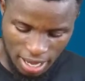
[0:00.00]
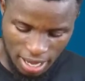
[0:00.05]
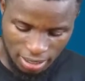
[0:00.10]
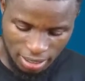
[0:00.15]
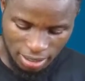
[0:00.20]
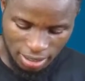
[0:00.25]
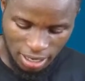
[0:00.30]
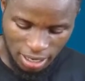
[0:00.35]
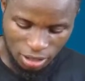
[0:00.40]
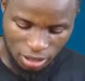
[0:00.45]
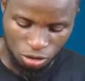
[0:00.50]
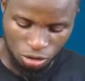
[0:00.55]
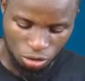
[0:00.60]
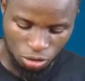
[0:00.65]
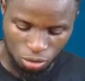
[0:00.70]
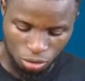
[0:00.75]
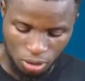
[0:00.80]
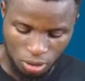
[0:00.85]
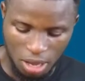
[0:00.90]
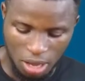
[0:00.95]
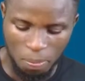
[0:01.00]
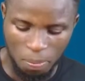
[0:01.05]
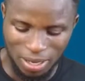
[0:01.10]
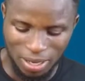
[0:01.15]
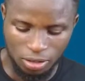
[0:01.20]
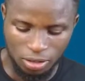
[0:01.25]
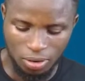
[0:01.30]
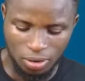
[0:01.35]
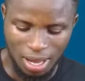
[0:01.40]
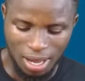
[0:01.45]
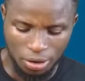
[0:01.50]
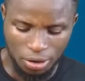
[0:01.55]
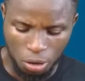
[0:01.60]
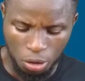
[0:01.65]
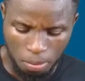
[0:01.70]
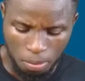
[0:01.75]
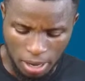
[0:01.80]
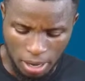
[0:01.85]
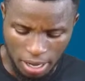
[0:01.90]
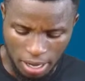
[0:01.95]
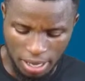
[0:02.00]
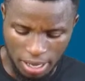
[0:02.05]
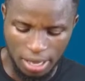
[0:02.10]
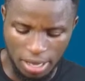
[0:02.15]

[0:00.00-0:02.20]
x tends to a particular number,